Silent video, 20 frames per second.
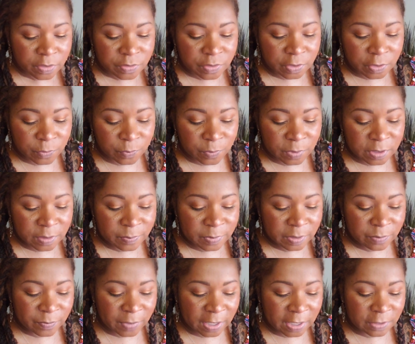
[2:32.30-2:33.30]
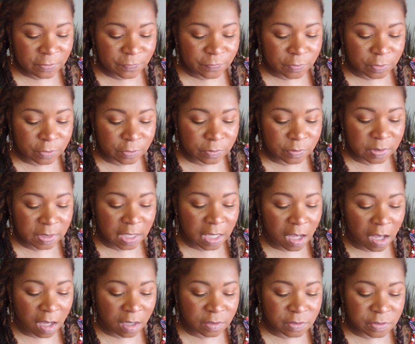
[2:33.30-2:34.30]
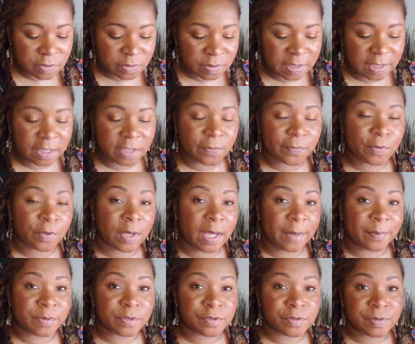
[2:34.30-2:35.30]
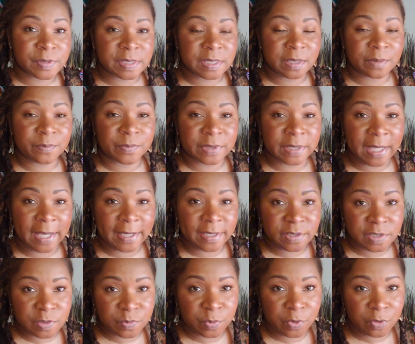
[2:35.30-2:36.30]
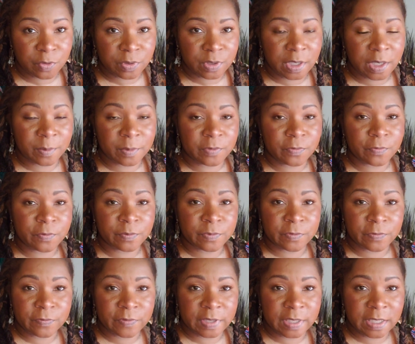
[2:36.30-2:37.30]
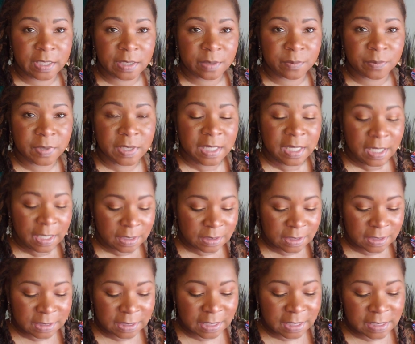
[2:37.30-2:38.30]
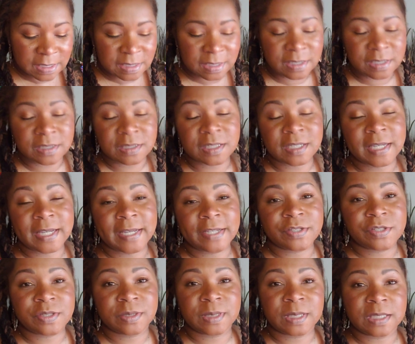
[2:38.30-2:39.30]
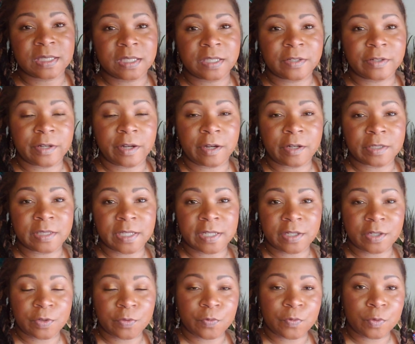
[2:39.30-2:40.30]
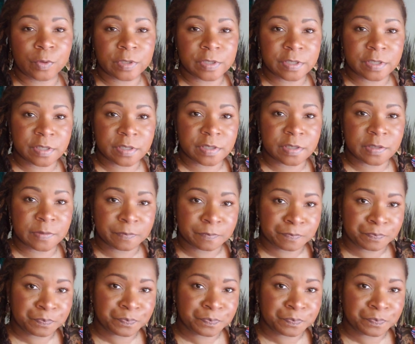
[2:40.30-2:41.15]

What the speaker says: So you want to be mindful also that if you happen to see black smoke coming from the flame, that is an indication that there are negative forces